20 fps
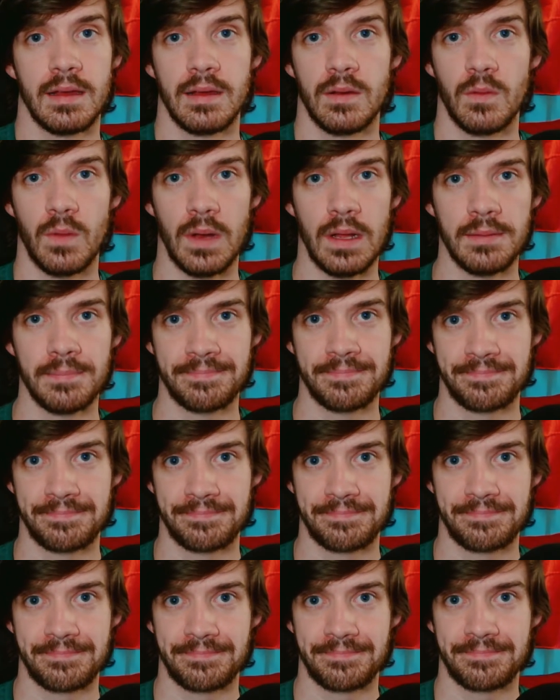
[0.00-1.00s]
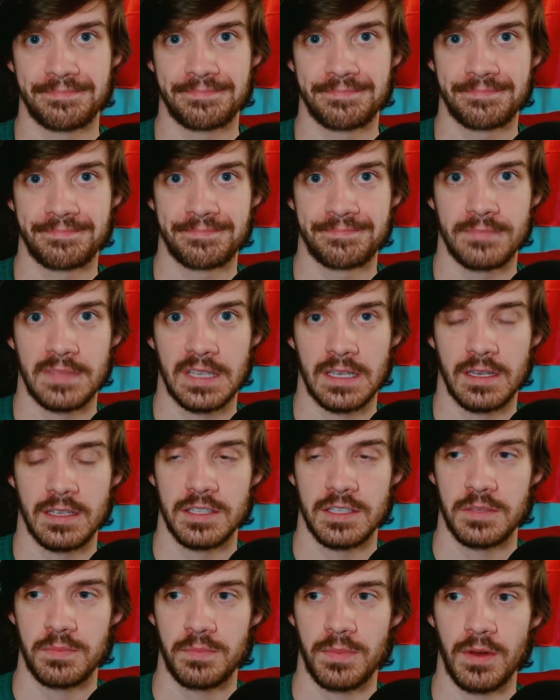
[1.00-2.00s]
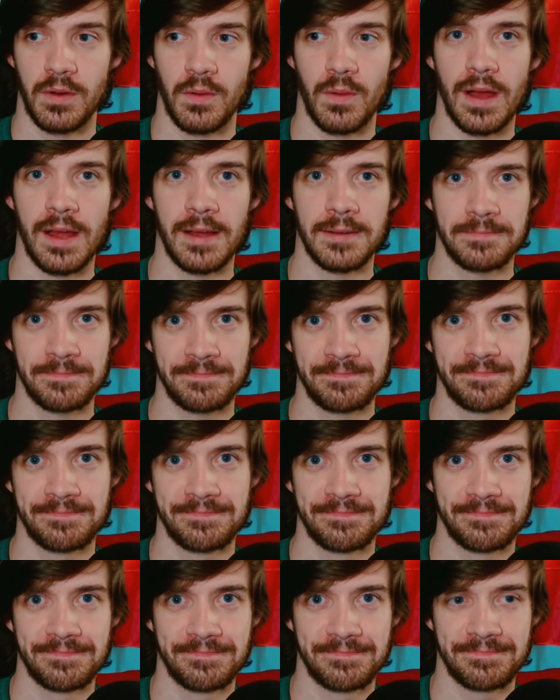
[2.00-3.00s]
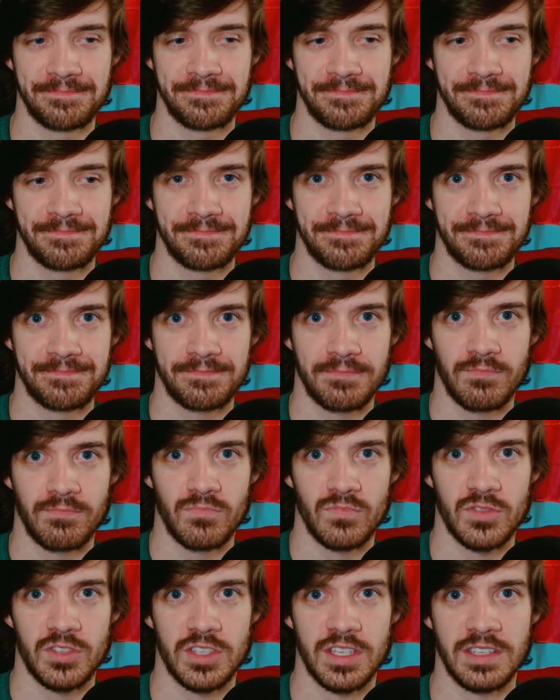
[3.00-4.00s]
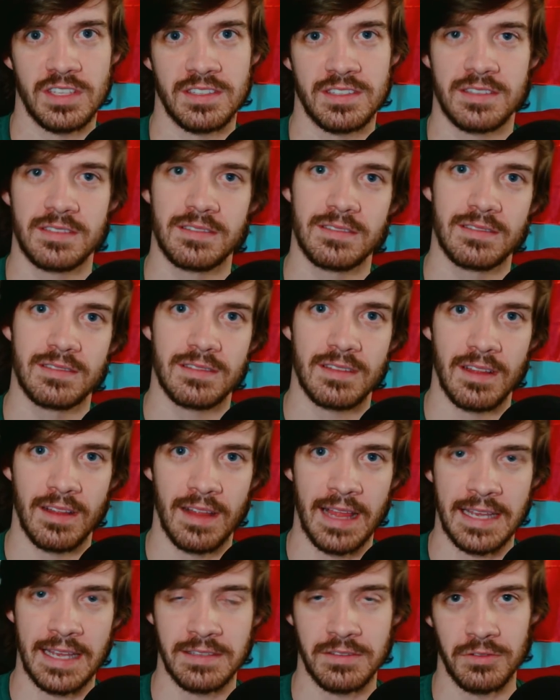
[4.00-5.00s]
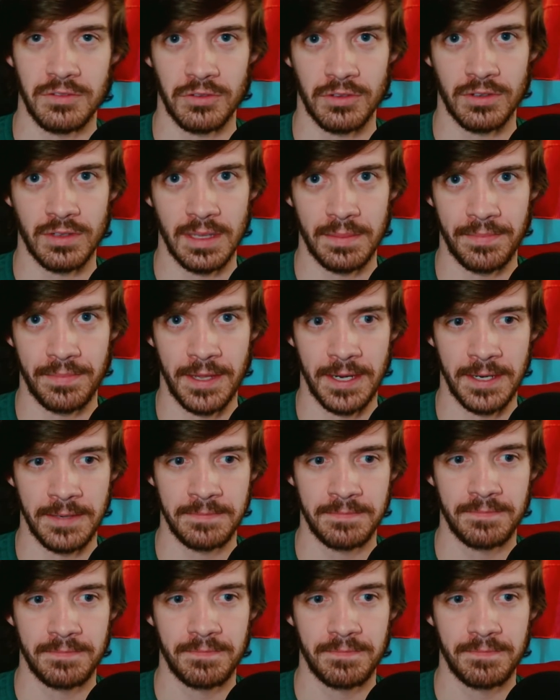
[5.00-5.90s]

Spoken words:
Well, it's been a while since the last little clip there.